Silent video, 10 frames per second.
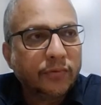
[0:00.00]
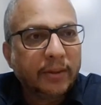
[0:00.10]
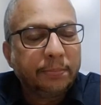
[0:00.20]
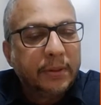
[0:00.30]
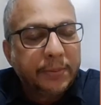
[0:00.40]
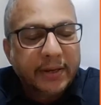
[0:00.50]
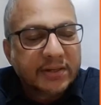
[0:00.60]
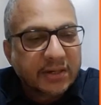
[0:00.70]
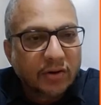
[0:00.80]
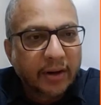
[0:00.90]
where the
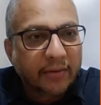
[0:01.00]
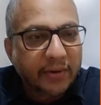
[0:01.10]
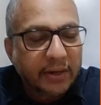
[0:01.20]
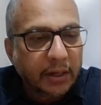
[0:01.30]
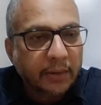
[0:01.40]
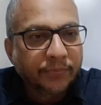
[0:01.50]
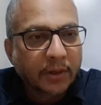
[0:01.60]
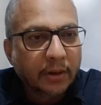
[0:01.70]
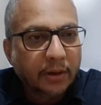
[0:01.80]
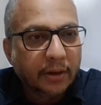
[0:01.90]
PPIs did not have any
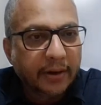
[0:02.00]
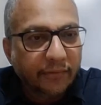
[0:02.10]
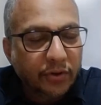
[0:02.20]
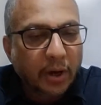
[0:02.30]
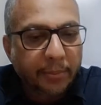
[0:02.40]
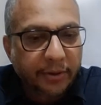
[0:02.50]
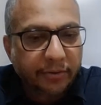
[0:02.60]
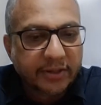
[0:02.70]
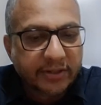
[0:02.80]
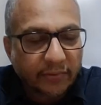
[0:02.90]
revenue
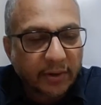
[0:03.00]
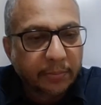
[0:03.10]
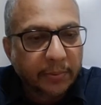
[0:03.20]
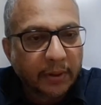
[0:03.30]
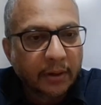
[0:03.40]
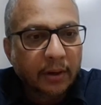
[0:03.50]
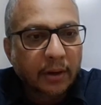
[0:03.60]
arbitrage available,